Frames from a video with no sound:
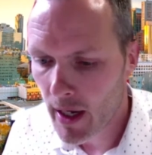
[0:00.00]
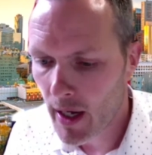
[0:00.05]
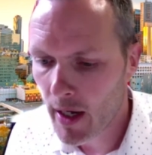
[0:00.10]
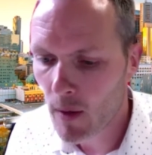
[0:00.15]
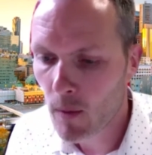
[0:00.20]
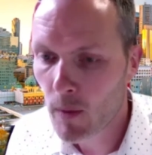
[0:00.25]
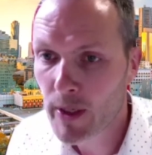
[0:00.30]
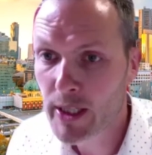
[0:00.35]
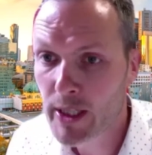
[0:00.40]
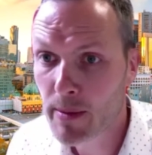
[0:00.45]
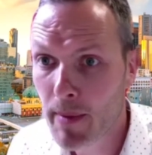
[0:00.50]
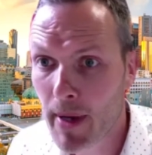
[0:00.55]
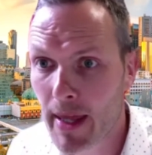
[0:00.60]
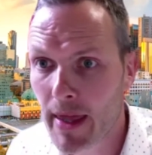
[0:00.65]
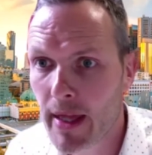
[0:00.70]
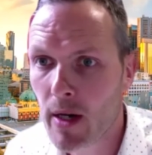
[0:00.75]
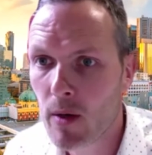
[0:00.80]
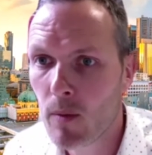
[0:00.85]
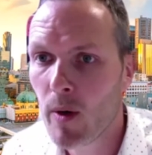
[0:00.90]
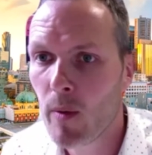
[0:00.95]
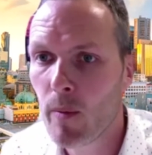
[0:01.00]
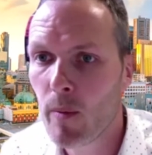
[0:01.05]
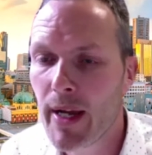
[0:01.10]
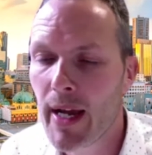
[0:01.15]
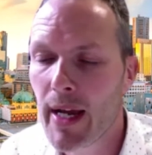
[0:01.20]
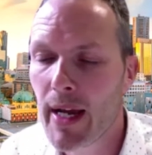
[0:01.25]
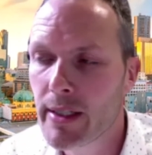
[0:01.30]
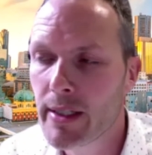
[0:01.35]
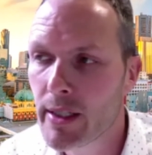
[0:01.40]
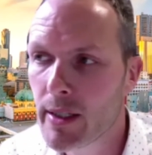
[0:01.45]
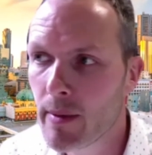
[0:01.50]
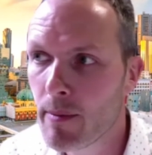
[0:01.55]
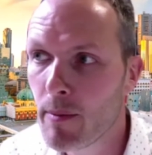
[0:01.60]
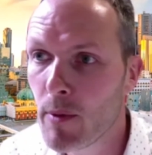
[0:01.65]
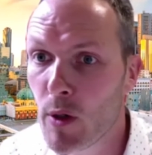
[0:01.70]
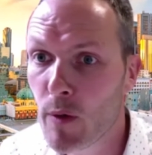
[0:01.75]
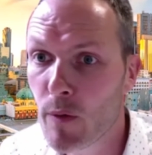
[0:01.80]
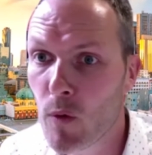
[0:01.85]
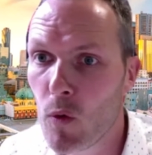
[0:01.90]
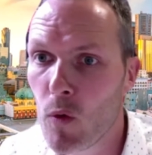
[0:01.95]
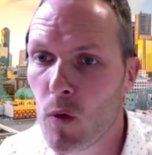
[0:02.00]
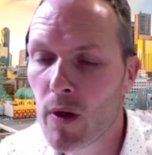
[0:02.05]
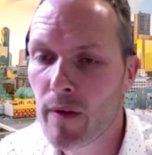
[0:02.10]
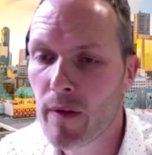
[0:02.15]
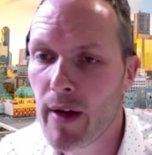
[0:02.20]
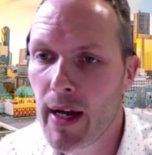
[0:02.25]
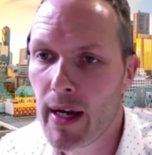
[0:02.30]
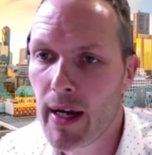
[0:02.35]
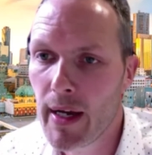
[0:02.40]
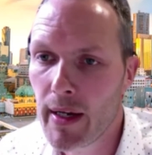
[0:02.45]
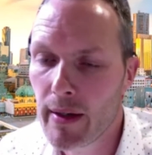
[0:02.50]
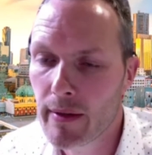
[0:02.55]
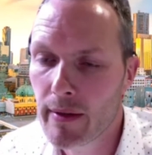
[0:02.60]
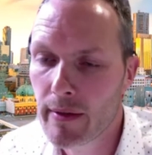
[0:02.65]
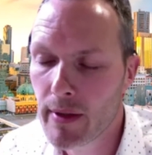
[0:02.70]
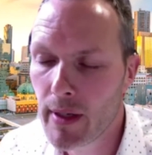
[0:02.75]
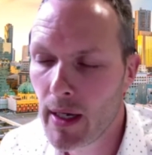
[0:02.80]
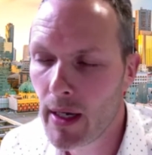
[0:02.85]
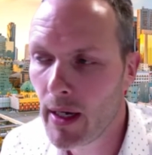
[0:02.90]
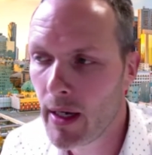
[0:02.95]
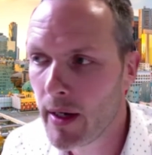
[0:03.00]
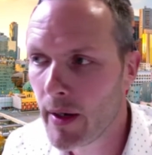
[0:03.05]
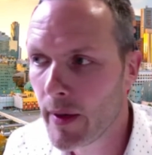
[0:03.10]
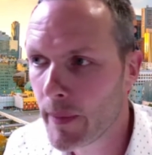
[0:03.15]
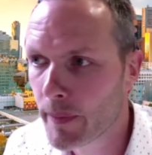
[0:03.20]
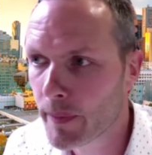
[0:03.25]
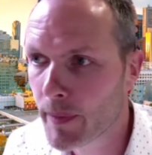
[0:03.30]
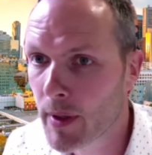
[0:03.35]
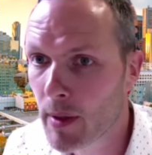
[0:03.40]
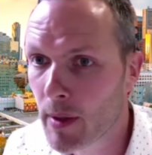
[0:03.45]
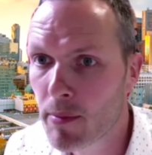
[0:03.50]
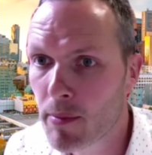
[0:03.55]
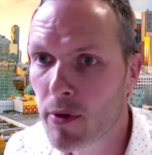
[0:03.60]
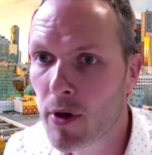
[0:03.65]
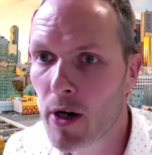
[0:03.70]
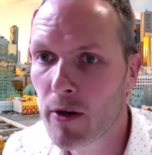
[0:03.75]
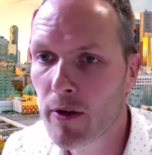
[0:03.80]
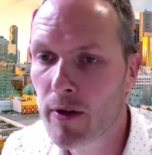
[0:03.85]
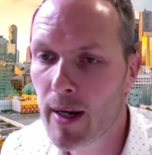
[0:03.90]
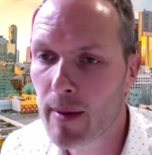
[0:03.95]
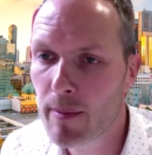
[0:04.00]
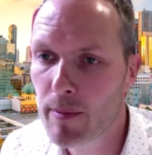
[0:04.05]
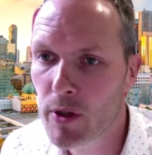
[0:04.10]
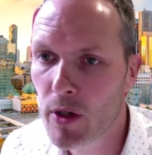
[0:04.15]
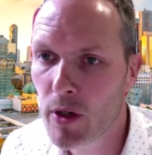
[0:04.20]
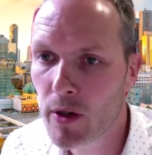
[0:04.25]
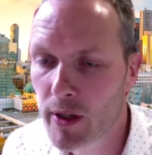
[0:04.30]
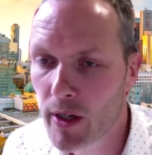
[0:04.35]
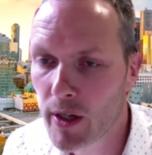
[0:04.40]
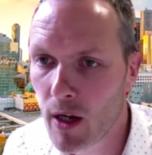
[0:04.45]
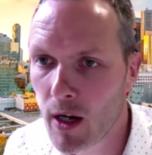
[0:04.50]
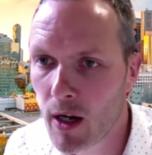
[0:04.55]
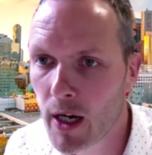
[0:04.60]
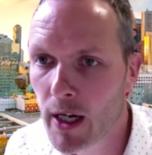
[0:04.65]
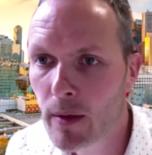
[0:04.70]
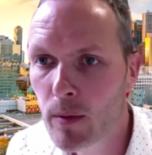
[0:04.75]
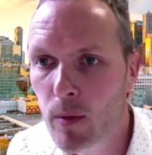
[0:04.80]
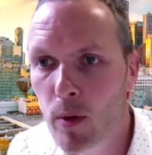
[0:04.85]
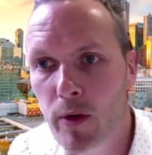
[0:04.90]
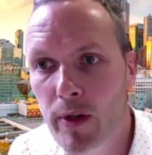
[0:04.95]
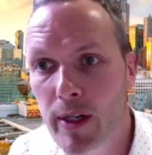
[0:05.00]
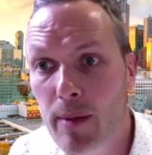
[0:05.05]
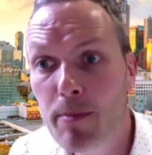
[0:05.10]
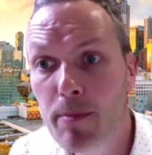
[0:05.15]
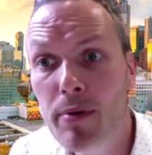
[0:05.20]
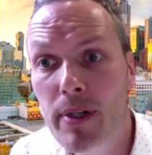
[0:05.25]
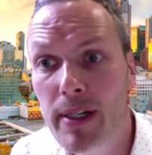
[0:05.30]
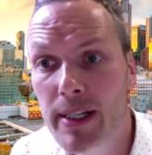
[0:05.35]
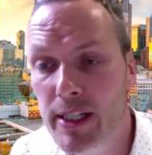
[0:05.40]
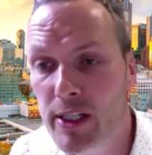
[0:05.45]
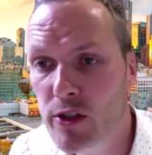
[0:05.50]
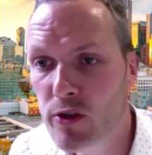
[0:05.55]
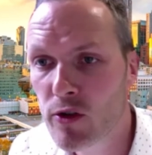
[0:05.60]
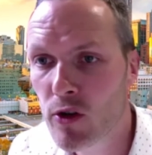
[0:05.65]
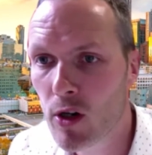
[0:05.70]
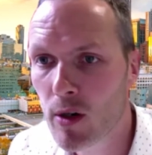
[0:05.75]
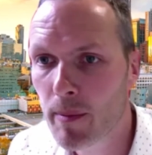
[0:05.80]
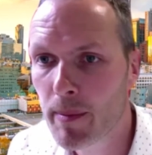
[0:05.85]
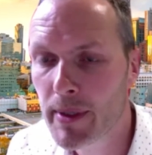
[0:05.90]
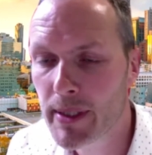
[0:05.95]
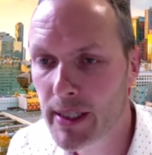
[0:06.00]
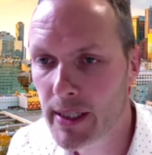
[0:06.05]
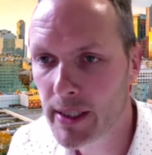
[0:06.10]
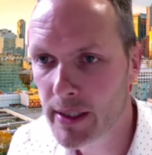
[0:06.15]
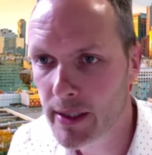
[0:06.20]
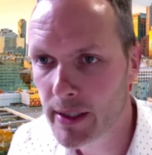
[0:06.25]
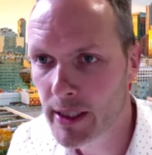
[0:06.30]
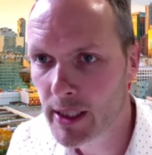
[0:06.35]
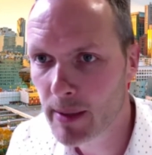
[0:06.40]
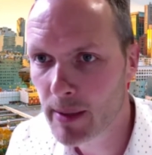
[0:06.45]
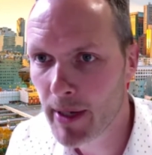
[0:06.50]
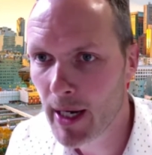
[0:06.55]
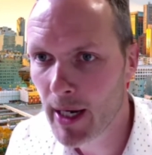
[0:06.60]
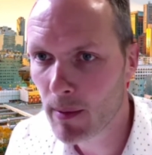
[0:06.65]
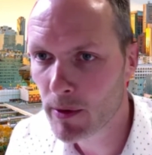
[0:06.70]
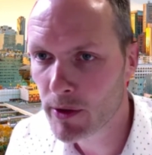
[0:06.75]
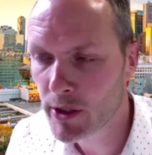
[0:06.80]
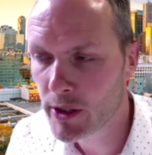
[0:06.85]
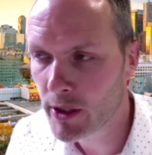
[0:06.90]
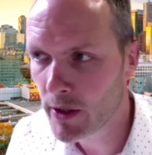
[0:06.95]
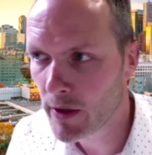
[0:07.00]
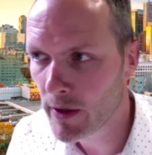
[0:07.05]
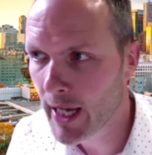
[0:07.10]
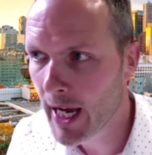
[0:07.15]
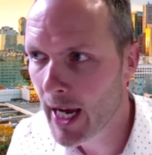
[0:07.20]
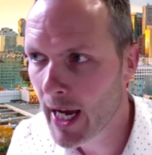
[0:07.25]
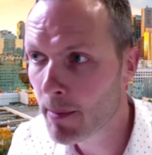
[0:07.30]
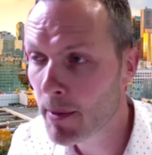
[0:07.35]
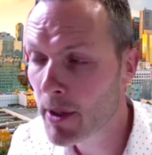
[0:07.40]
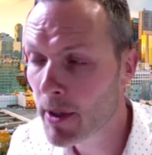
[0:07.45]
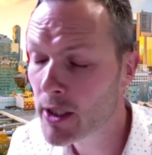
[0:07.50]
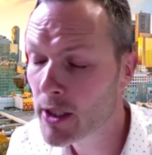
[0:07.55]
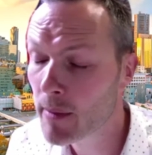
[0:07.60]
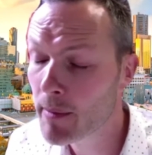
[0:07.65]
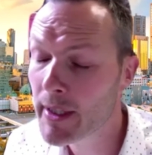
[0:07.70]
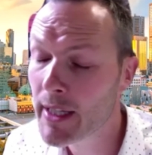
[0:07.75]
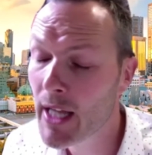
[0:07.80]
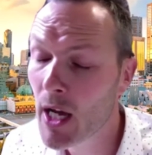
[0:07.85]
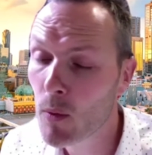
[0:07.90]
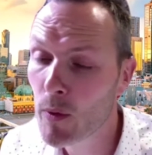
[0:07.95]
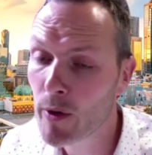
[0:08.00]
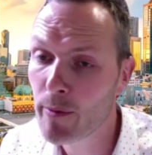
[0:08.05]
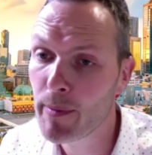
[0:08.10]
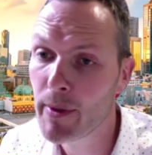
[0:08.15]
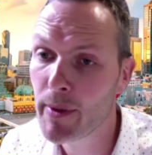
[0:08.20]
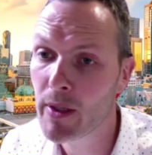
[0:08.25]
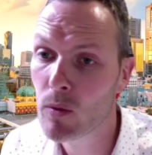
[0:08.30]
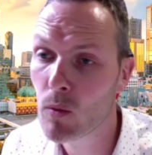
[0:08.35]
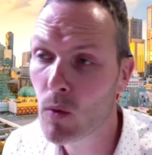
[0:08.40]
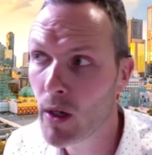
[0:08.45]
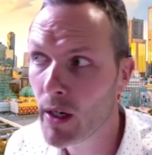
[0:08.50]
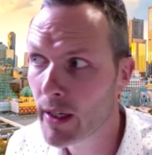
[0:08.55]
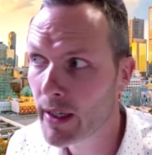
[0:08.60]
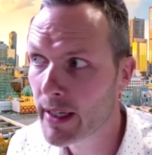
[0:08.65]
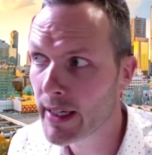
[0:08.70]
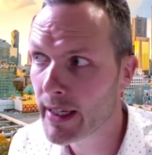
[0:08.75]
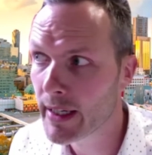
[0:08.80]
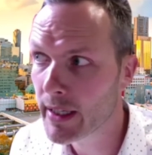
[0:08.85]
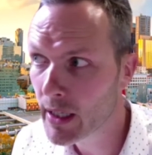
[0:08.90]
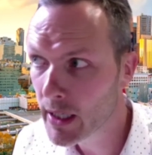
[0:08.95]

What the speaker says: which meant that when we had to move all of our programs online, we were in a pretty strong position to be able to do that. But something that we've been working